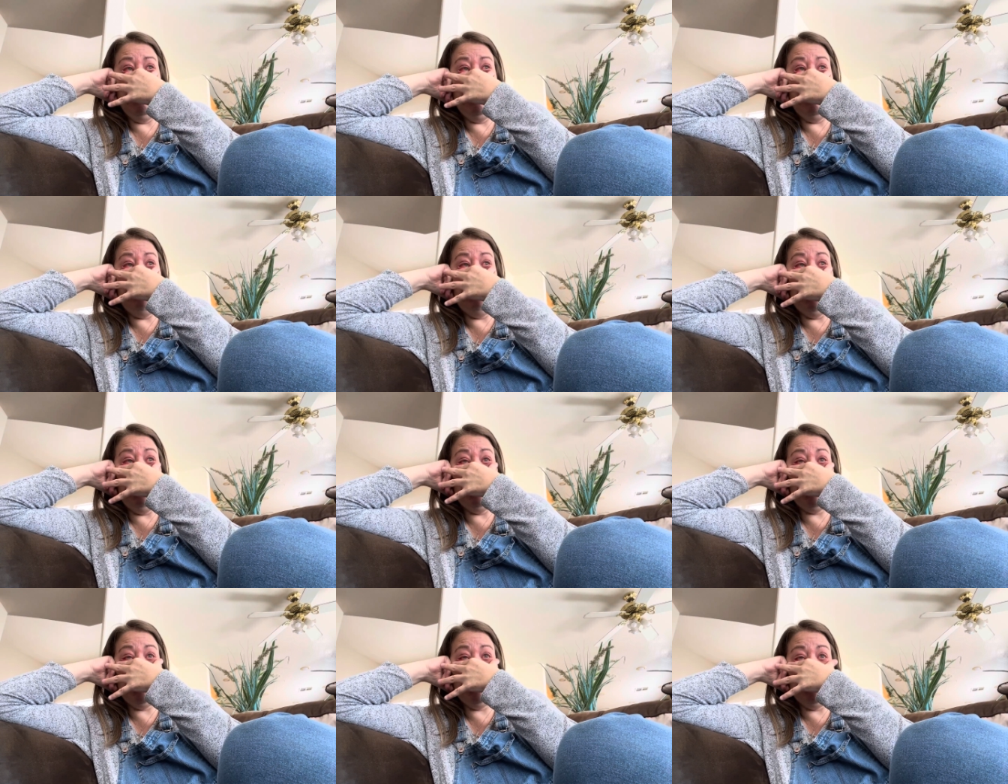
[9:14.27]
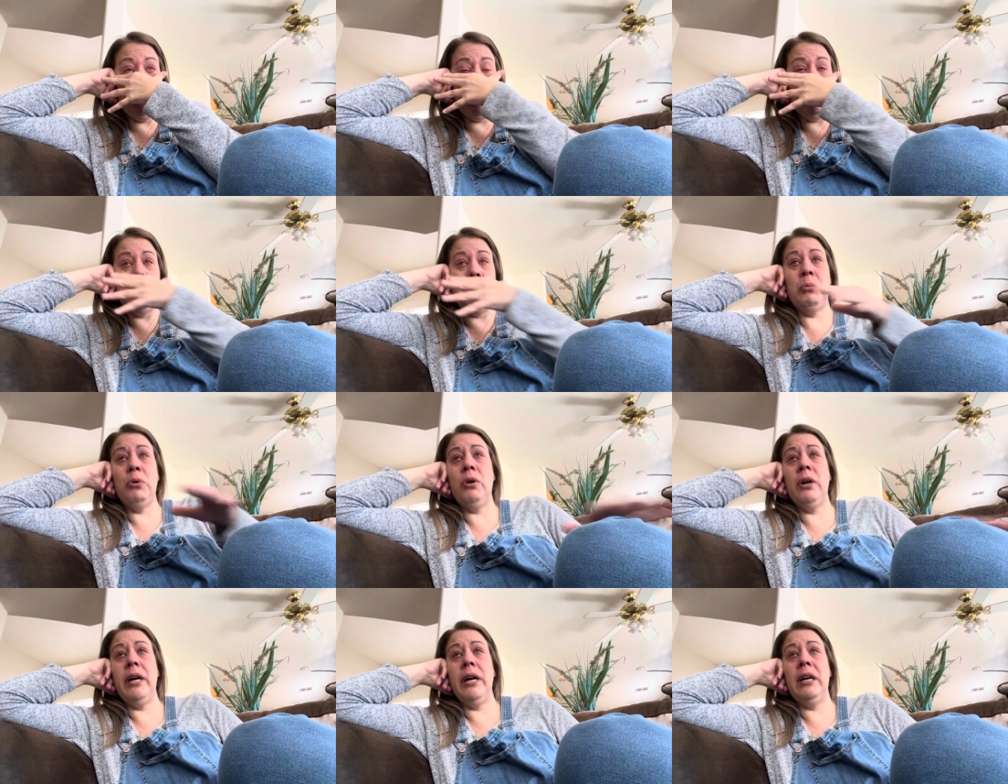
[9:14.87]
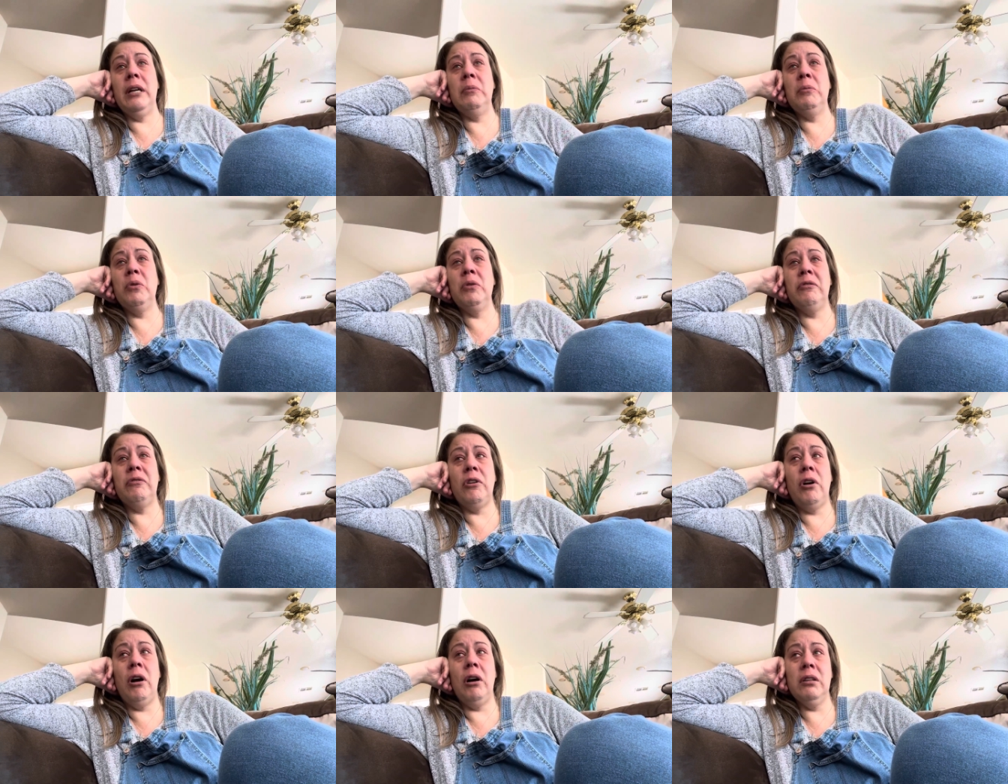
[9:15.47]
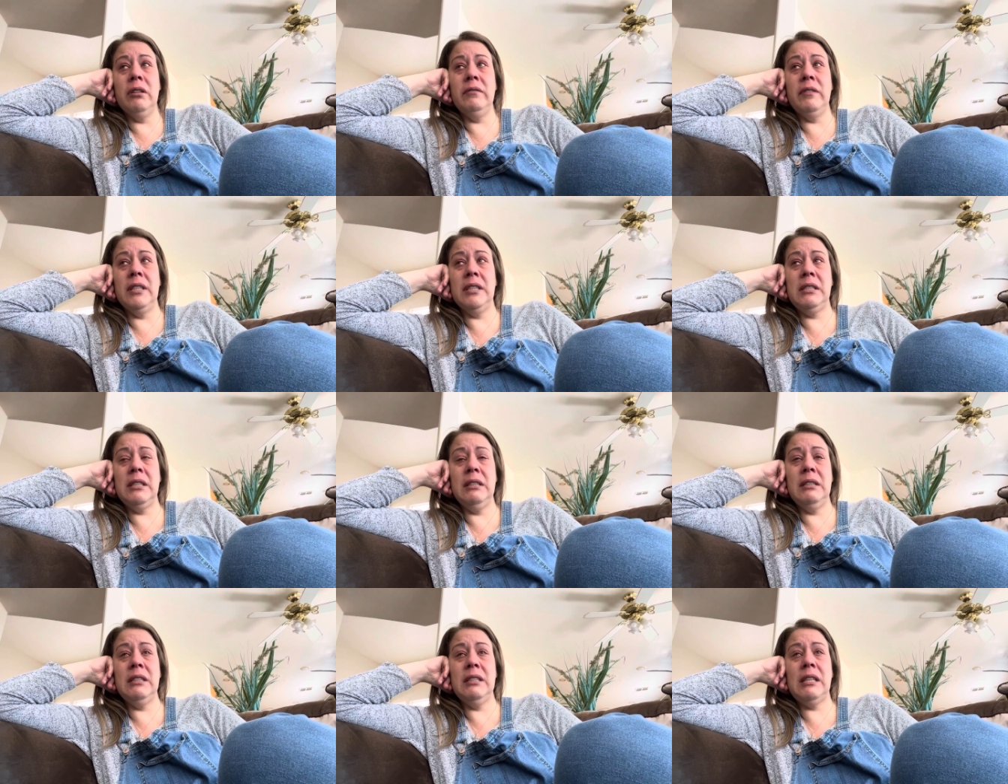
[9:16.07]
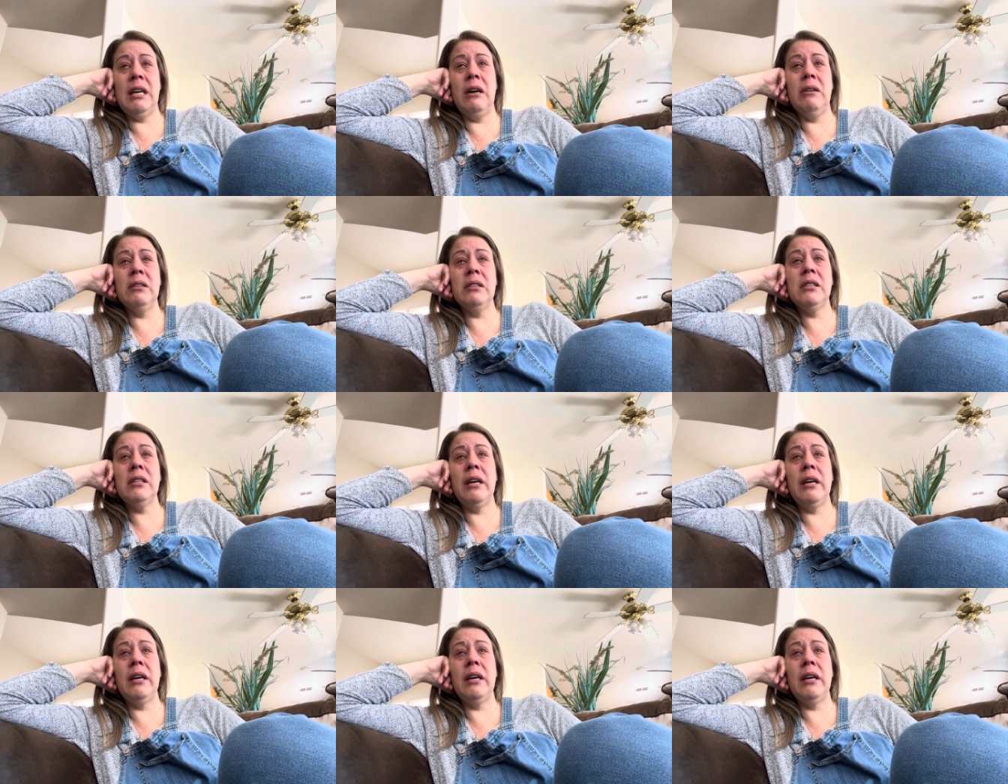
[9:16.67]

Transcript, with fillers: Emotional support animal for all of us in this house.